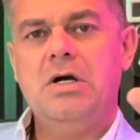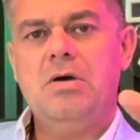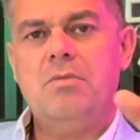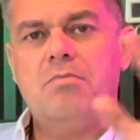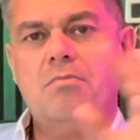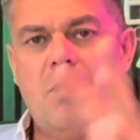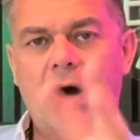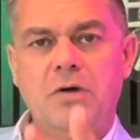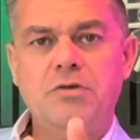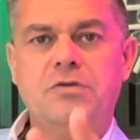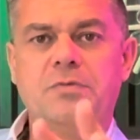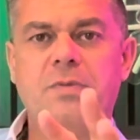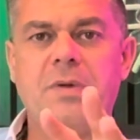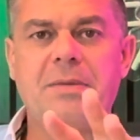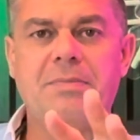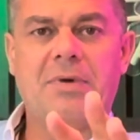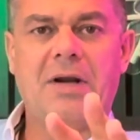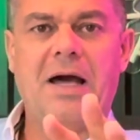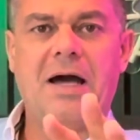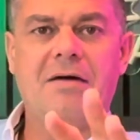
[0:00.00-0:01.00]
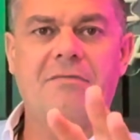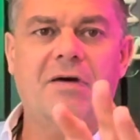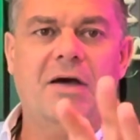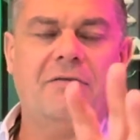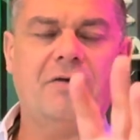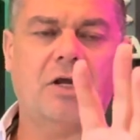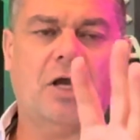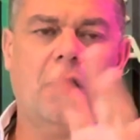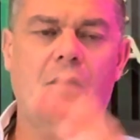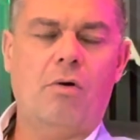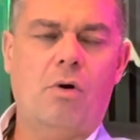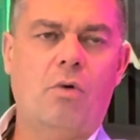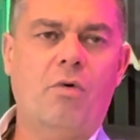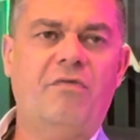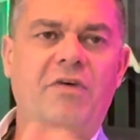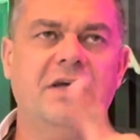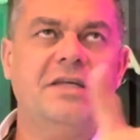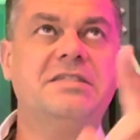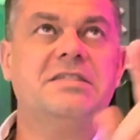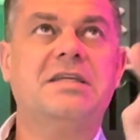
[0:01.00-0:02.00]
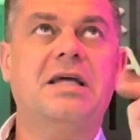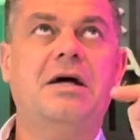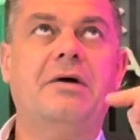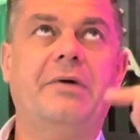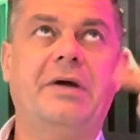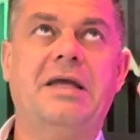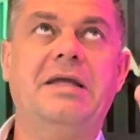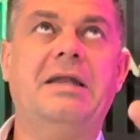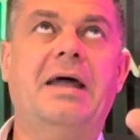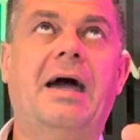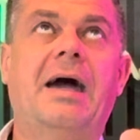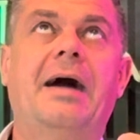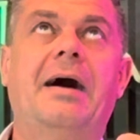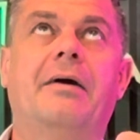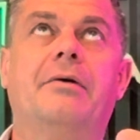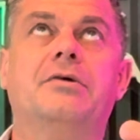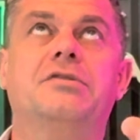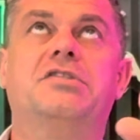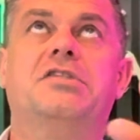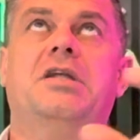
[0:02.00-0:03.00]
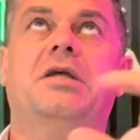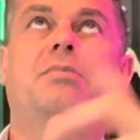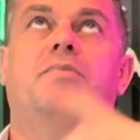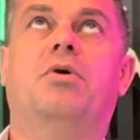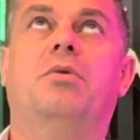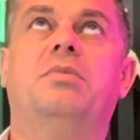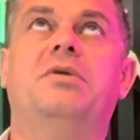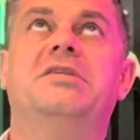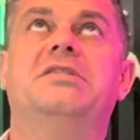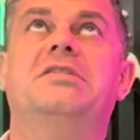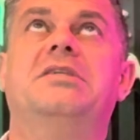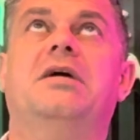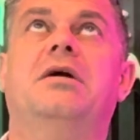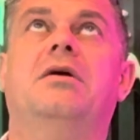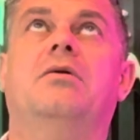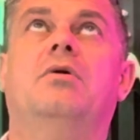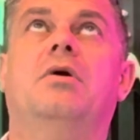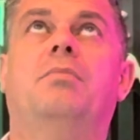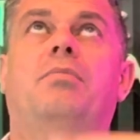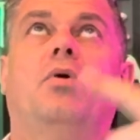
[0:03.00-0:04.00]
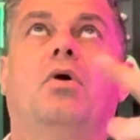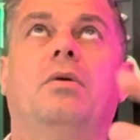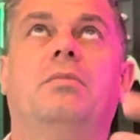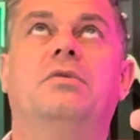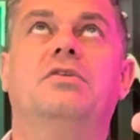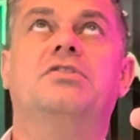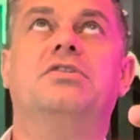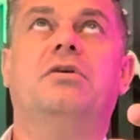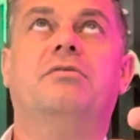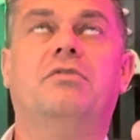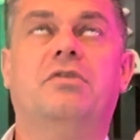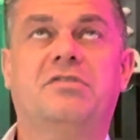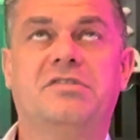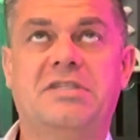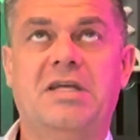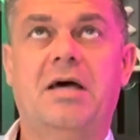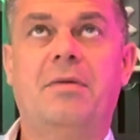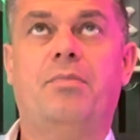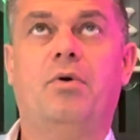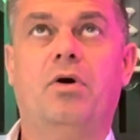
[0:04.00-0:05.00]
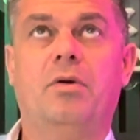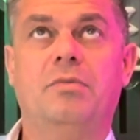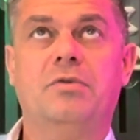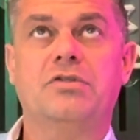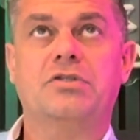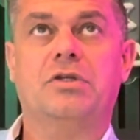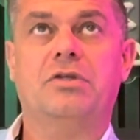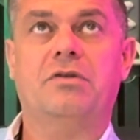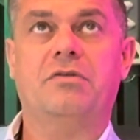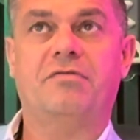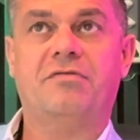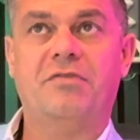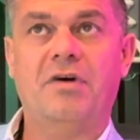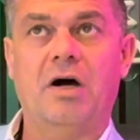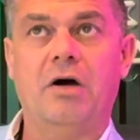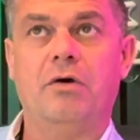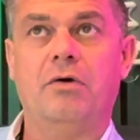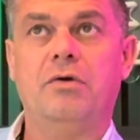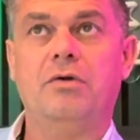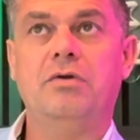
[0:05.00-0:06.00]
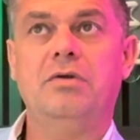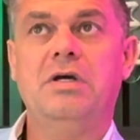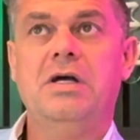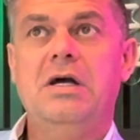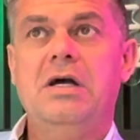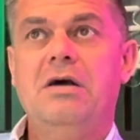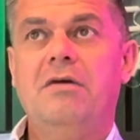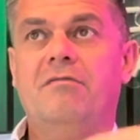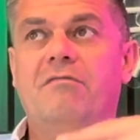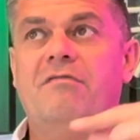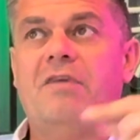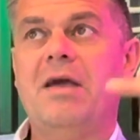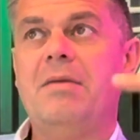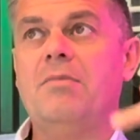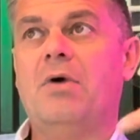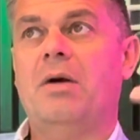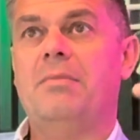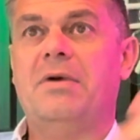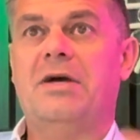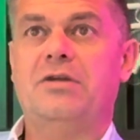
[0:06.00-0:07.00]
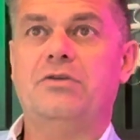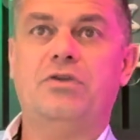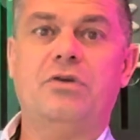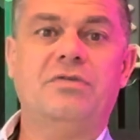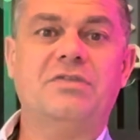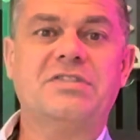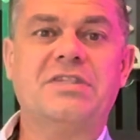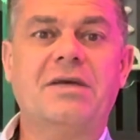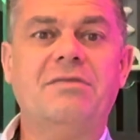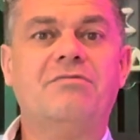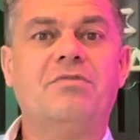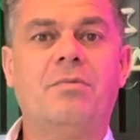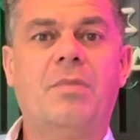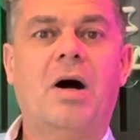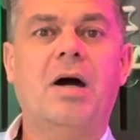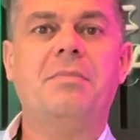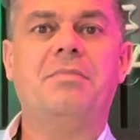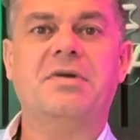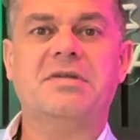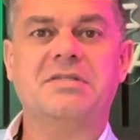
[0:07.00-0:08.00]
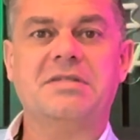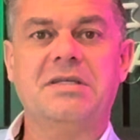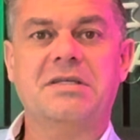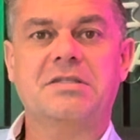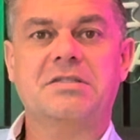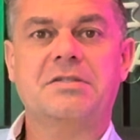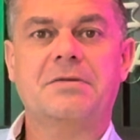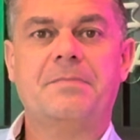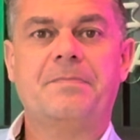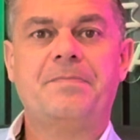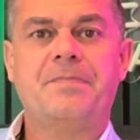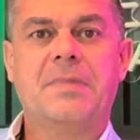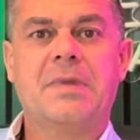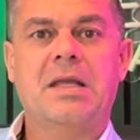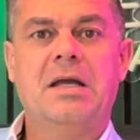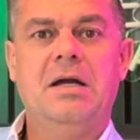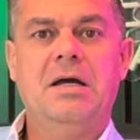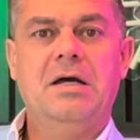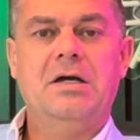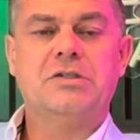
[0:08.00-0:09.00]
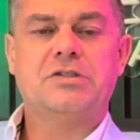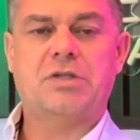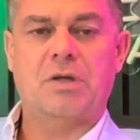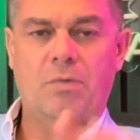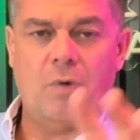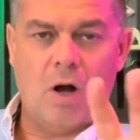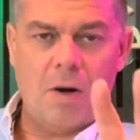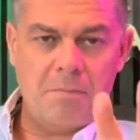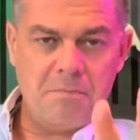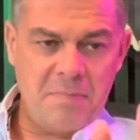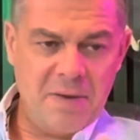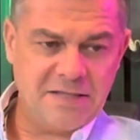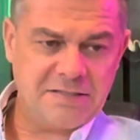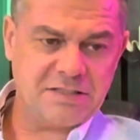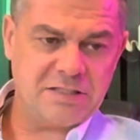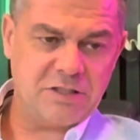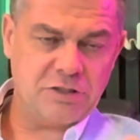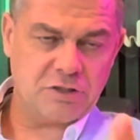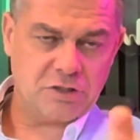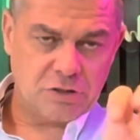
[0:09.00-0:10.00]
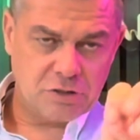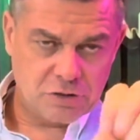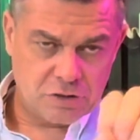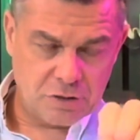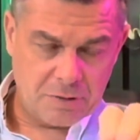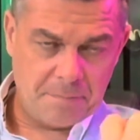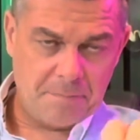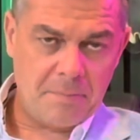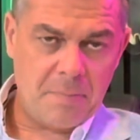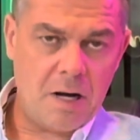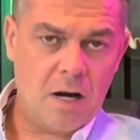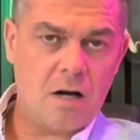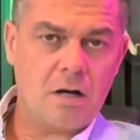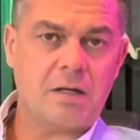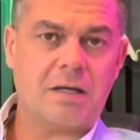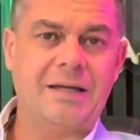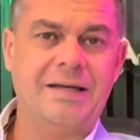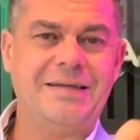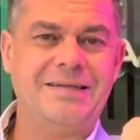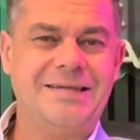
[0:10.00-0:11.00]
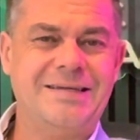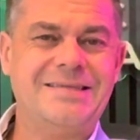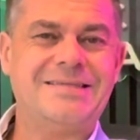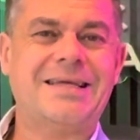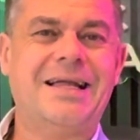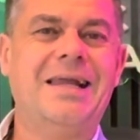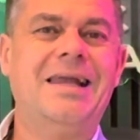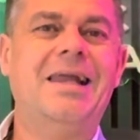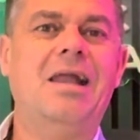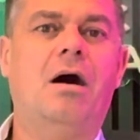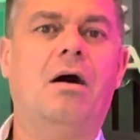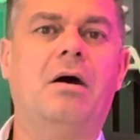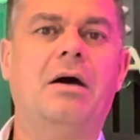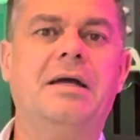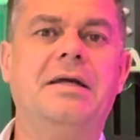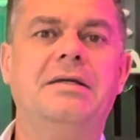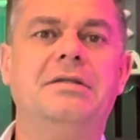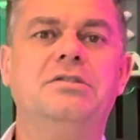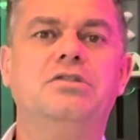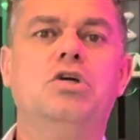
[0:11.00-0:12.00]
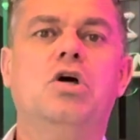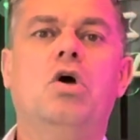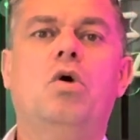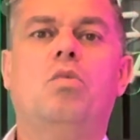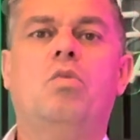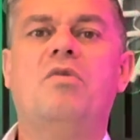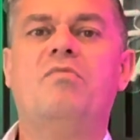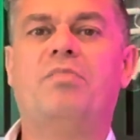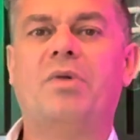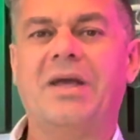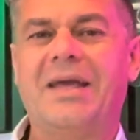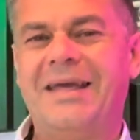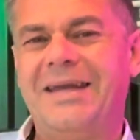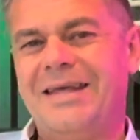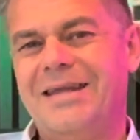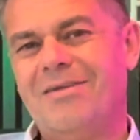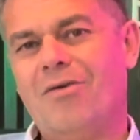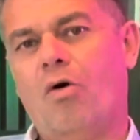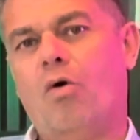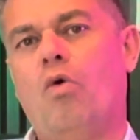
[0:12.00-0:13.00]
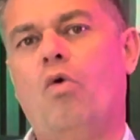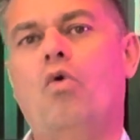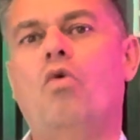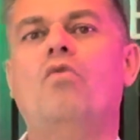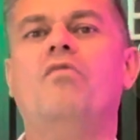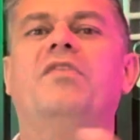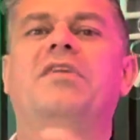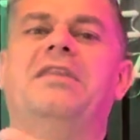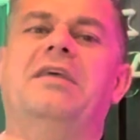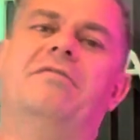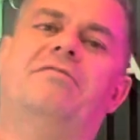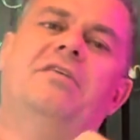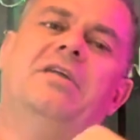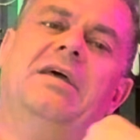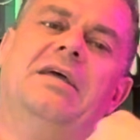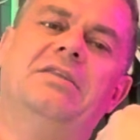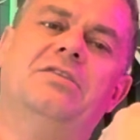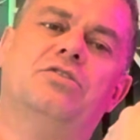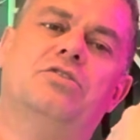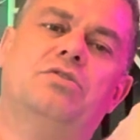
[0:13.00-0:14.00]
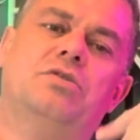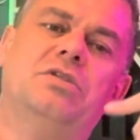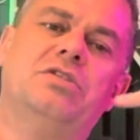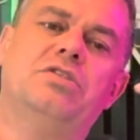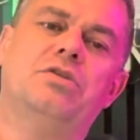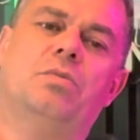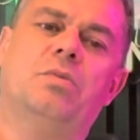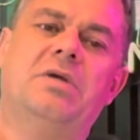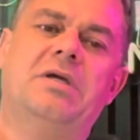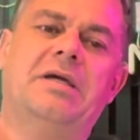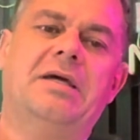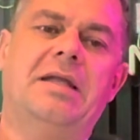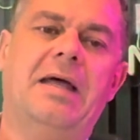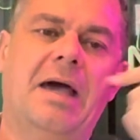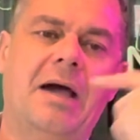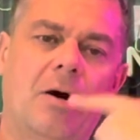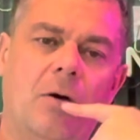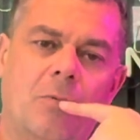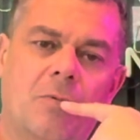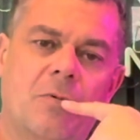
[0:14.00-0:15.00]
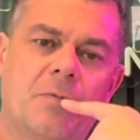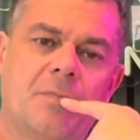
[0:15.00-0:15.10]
most people out there, they go, oh, well, they sell in-house, so they probably sell appointments over the set appointments on the phone. They might be able to do the same for my business. So our message to market is aligned with bringing in all the different industries that we can help.